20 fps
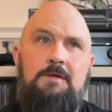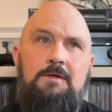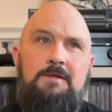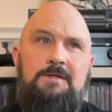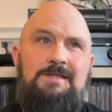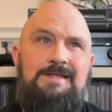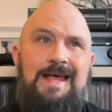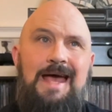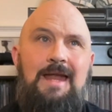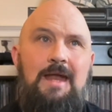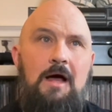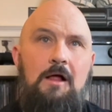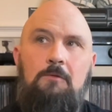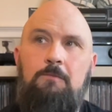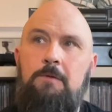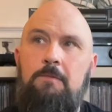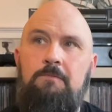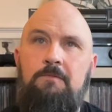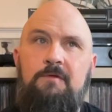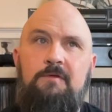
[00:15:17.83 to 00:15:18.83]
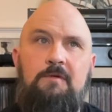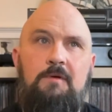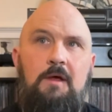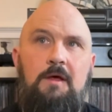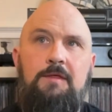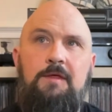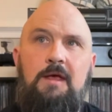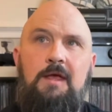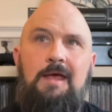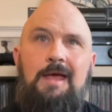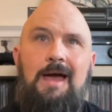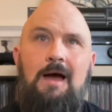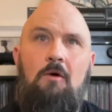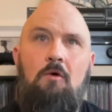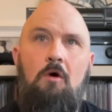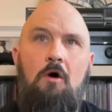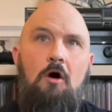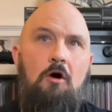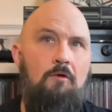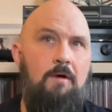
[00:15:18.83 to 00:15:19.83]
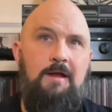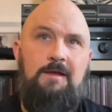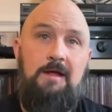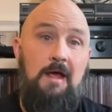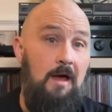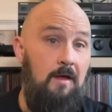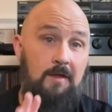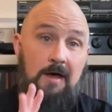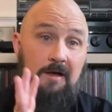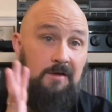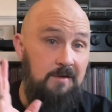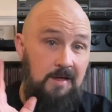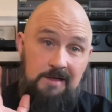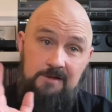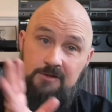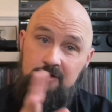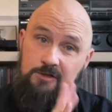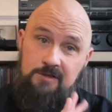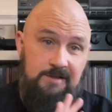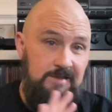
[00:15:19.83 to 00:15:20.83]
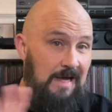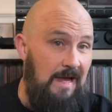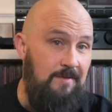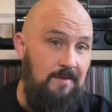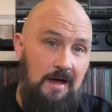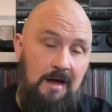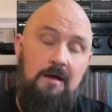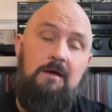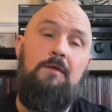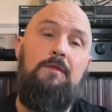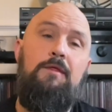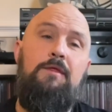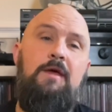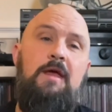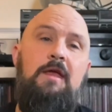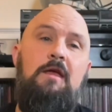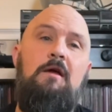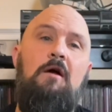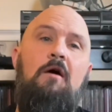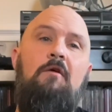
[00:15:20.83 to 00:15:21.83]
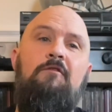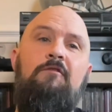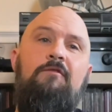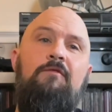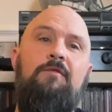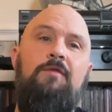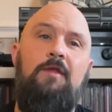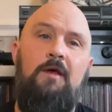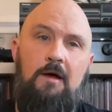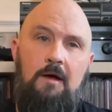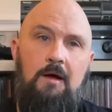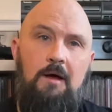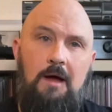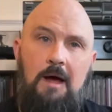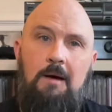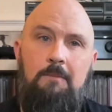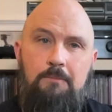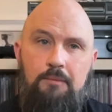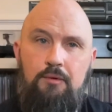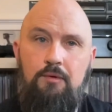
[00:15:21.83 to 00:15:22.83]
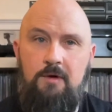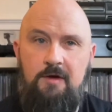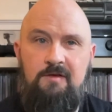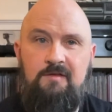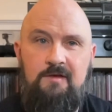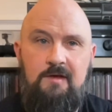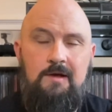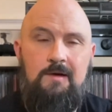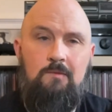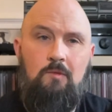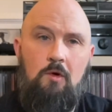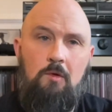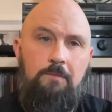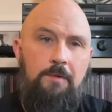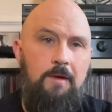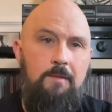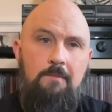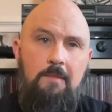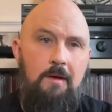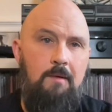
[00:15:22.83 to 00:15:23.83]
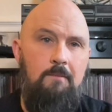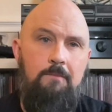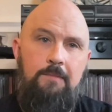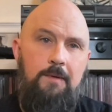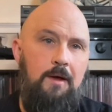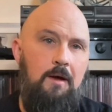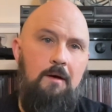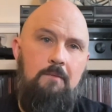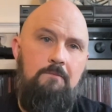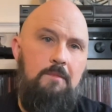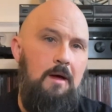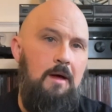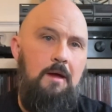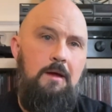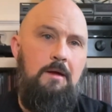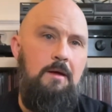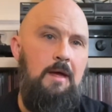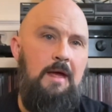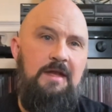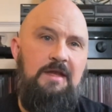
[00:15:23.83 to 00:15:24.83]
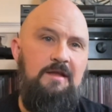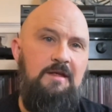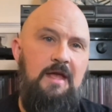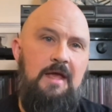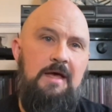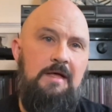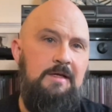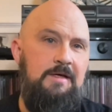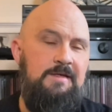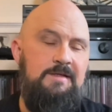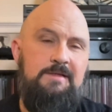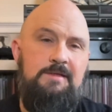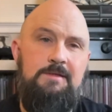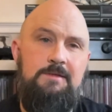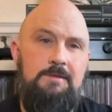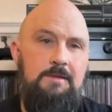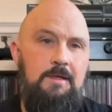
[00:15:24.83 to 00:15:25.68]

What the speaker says: 10 albums, I think, out already, and that's just 10 that I can think of that I'm pretty certain will be on my end of year list.